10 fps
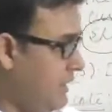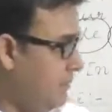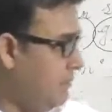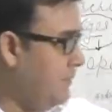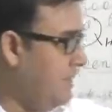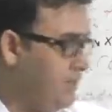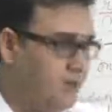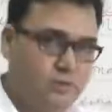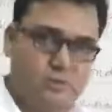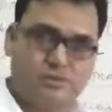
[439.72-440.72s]
main
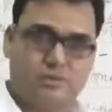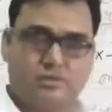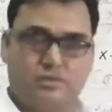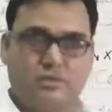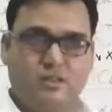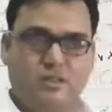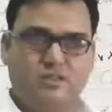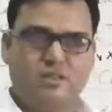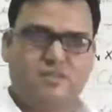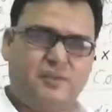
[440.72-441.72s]
clause,
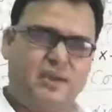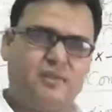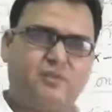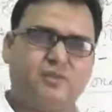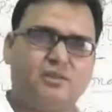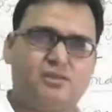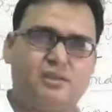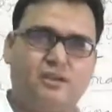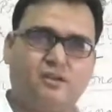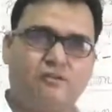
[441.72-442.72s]
just forget about these
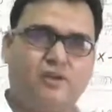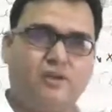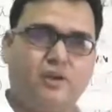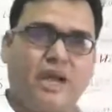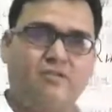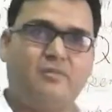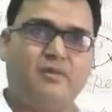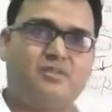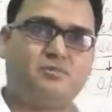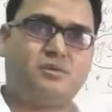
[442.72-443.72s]
kind of heavy
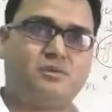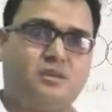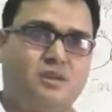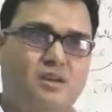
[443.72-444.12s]
principles.